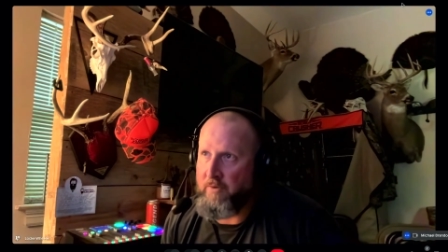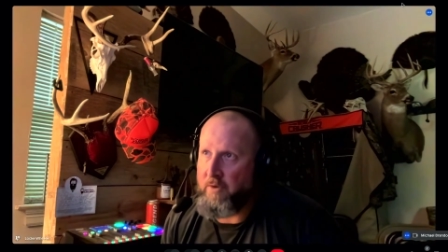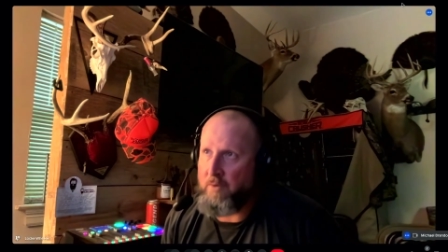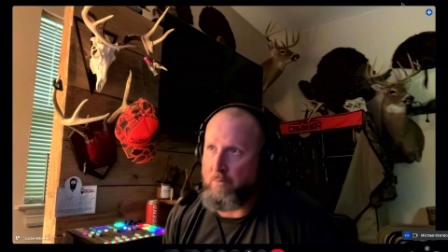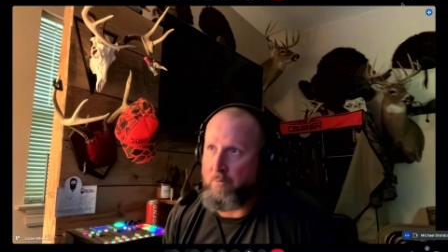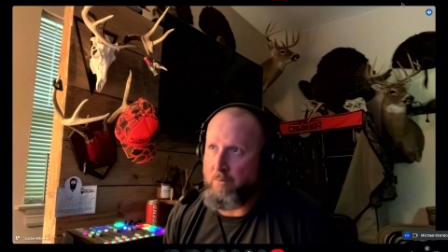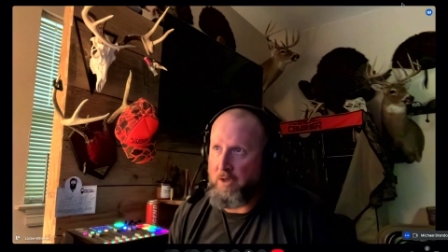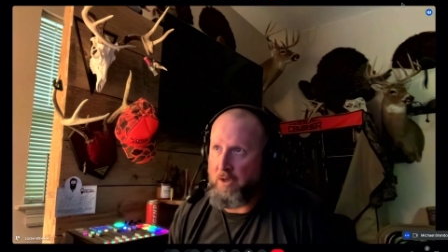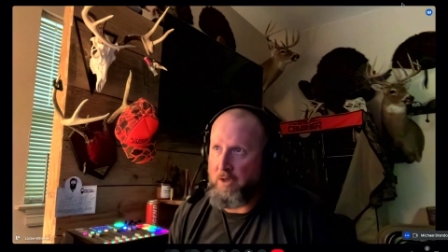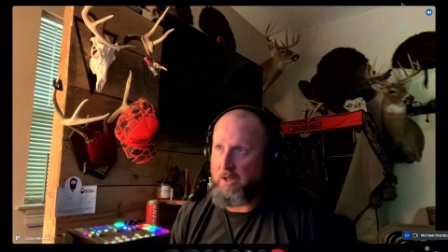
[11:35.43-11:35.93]
It
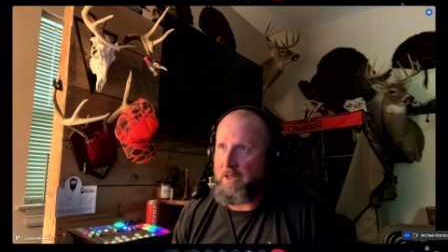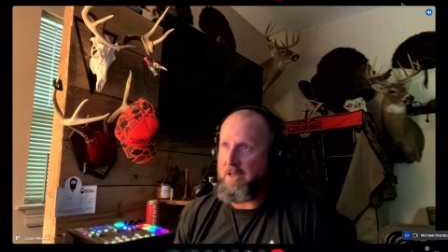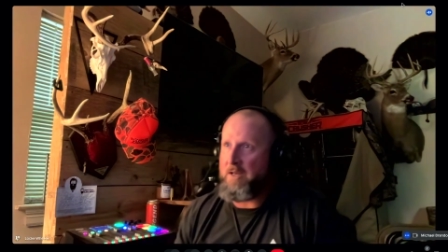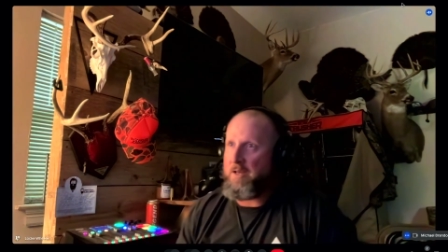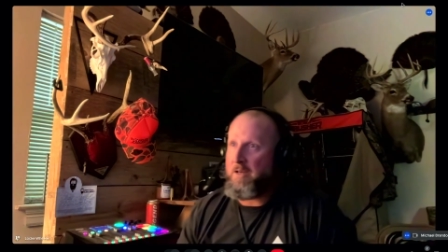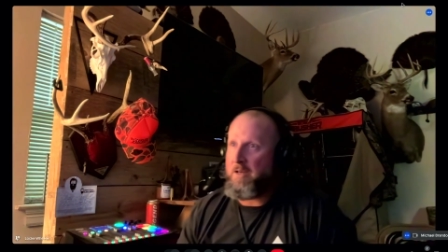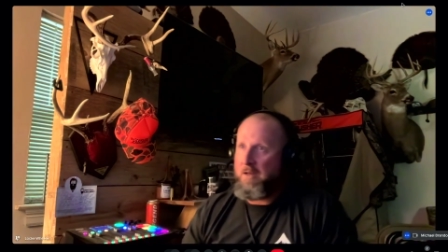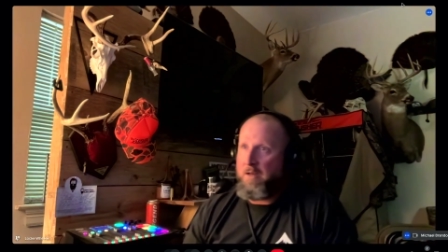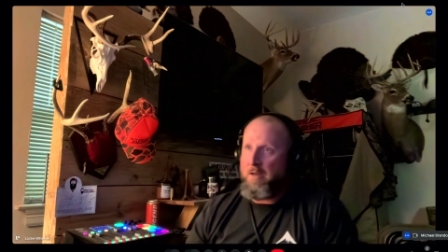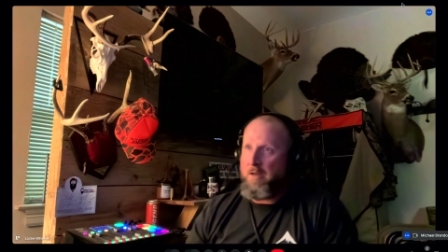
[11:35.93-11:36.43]

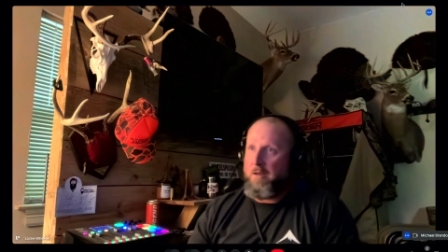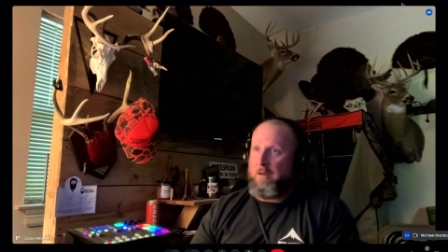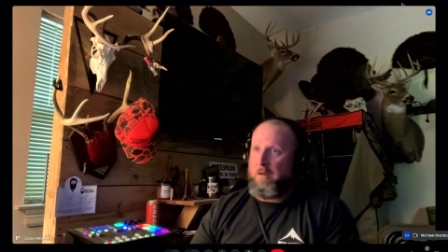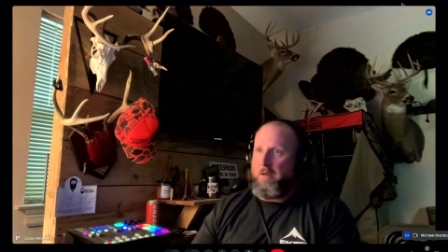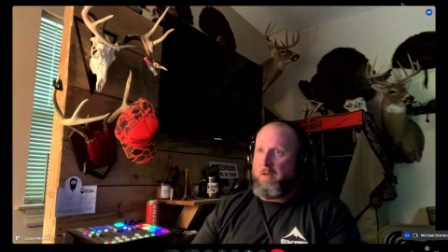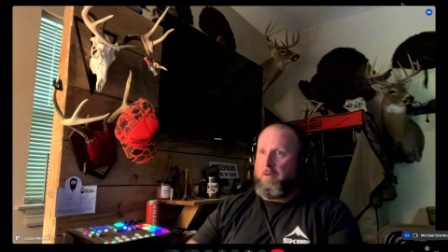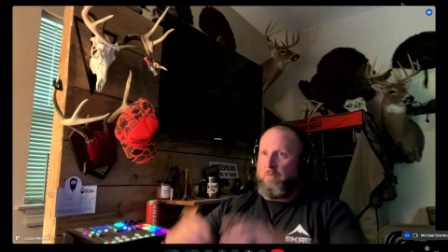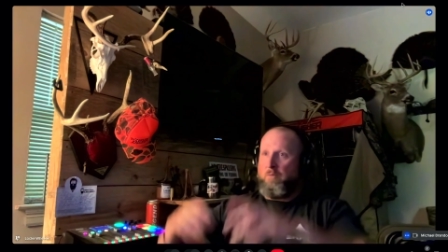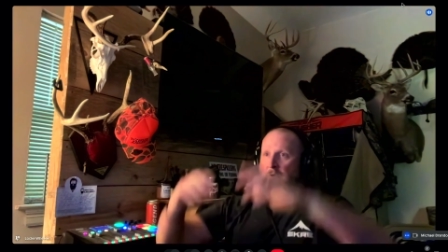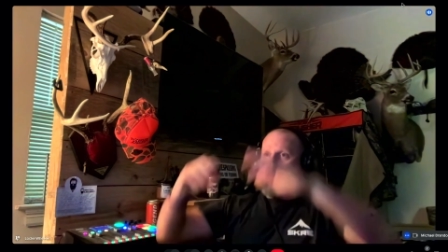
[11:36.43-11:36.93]
really
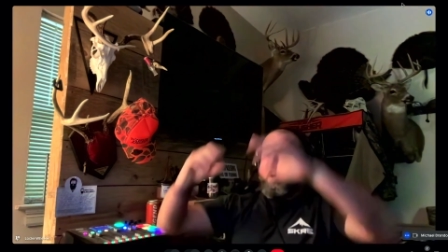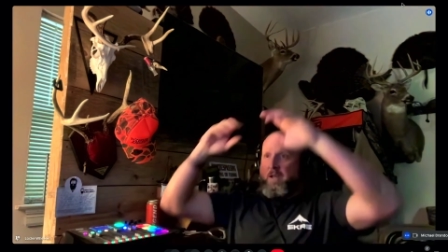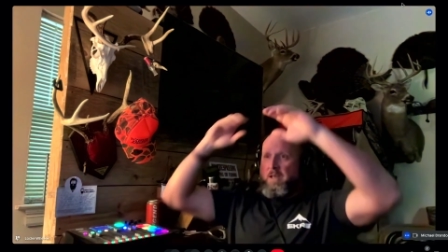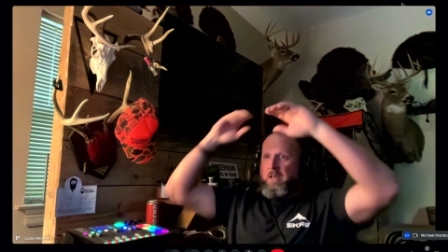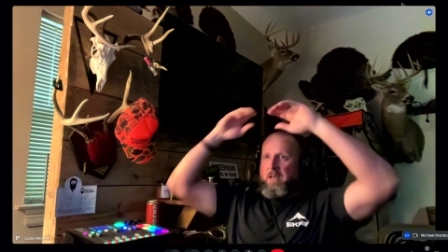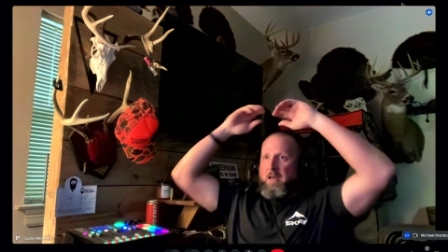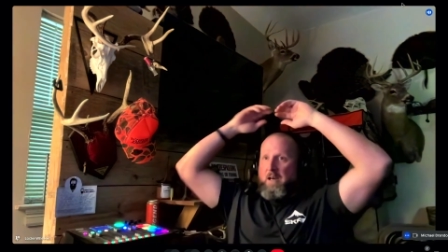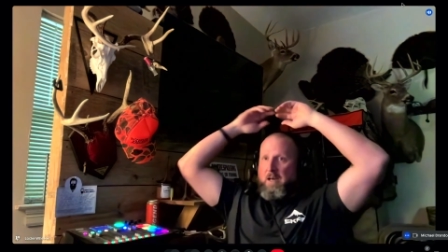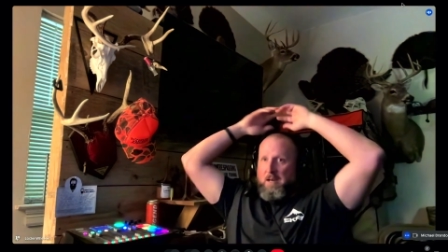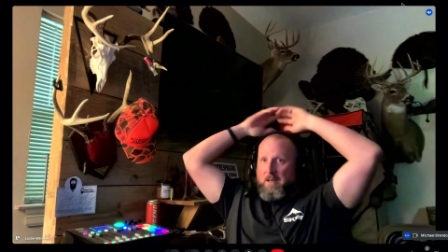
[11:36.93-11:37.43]

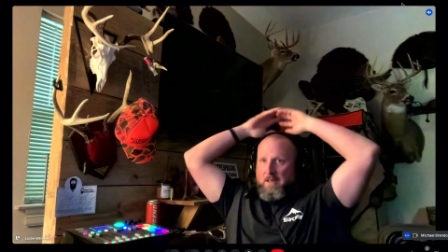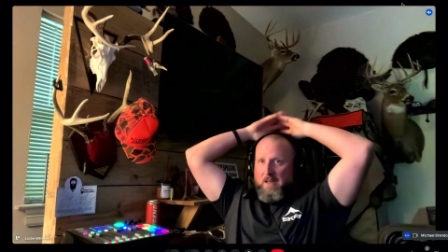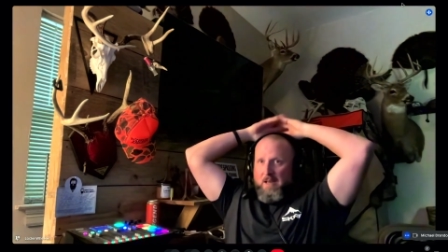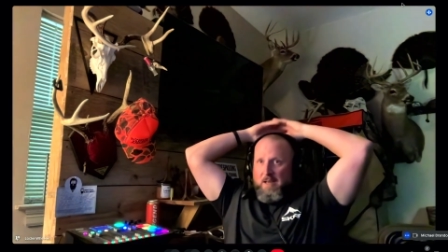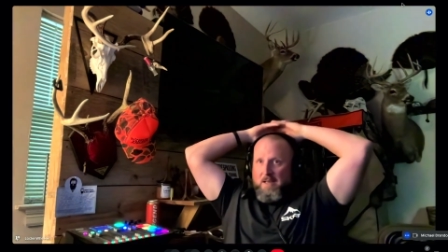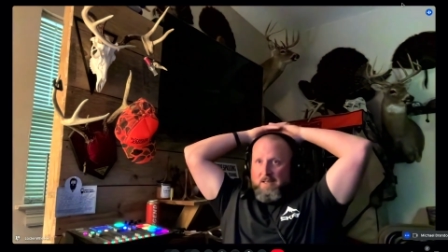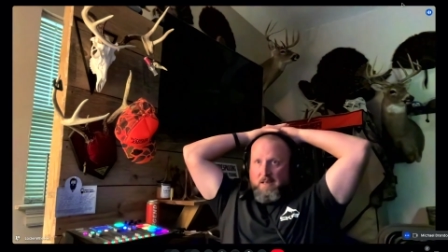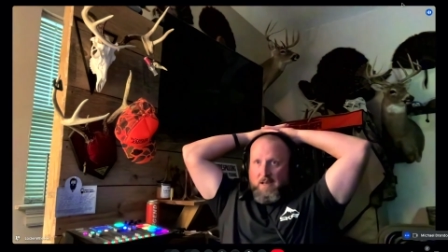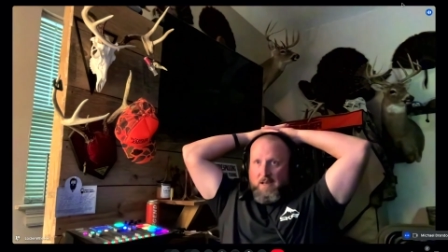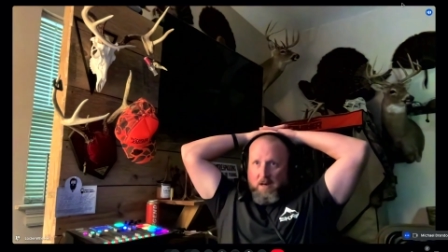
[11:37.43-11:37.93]
kind of
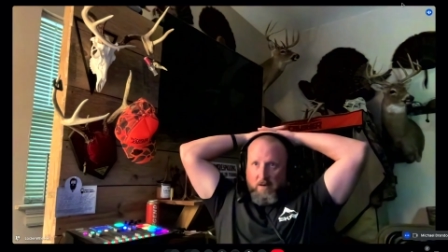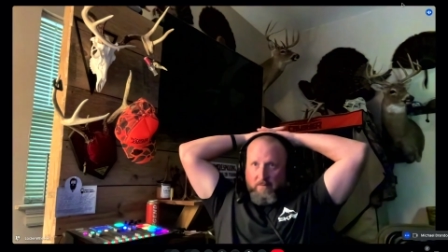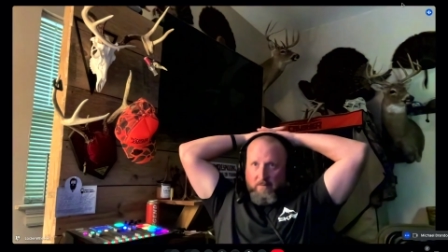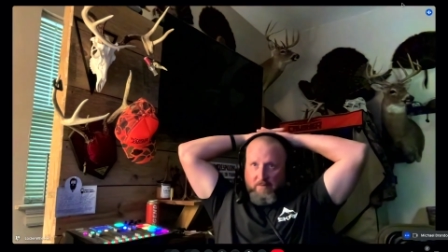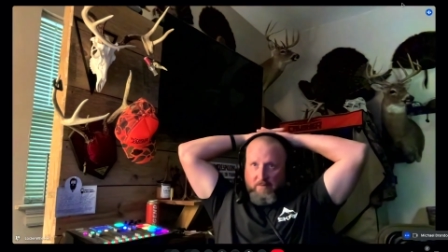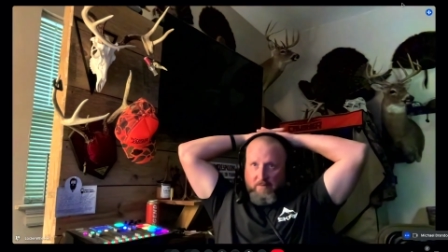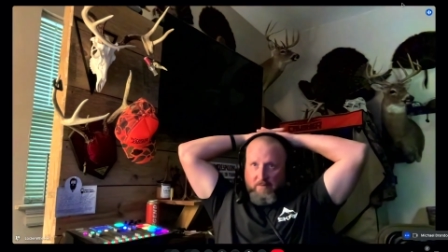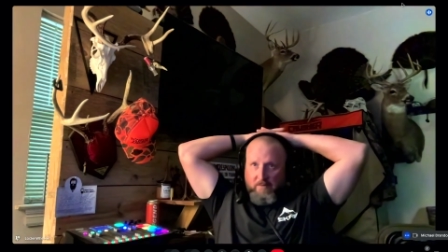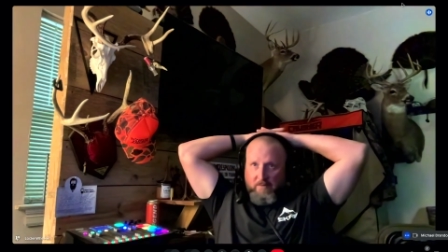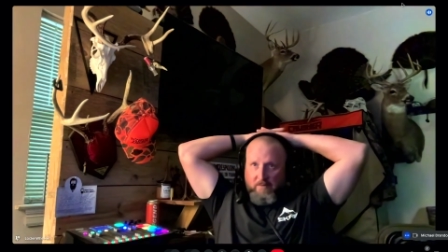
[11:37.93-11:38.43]
takes care of
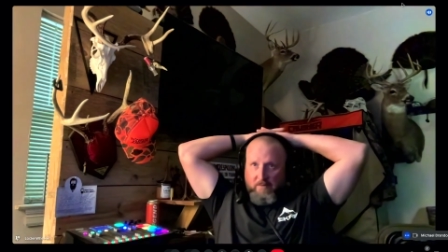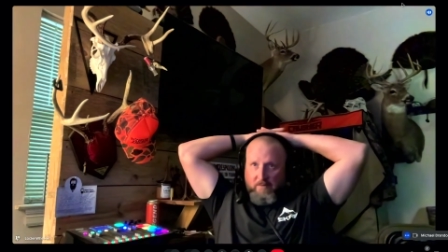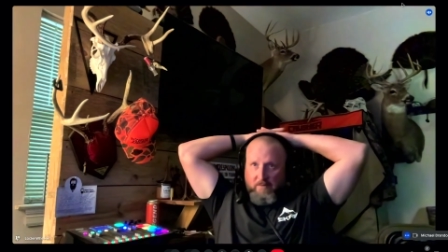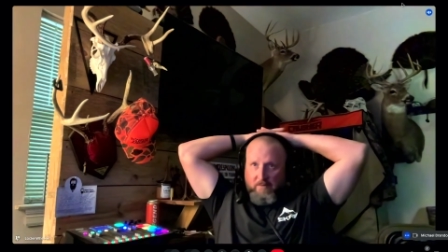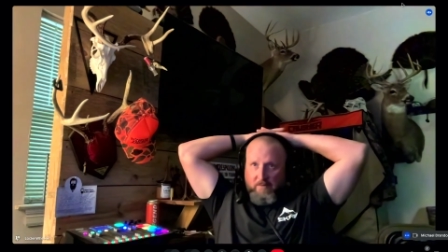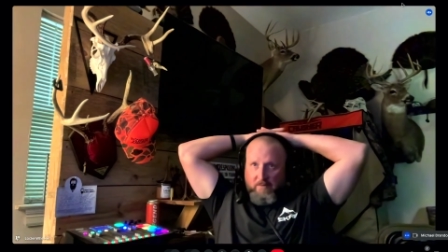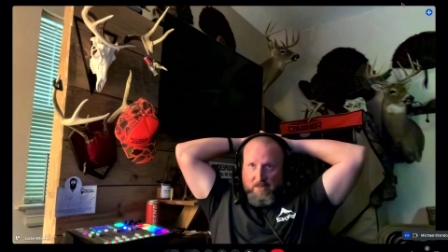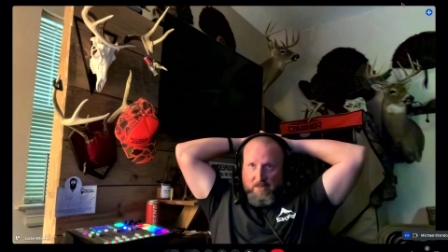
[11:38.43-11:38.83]
itself.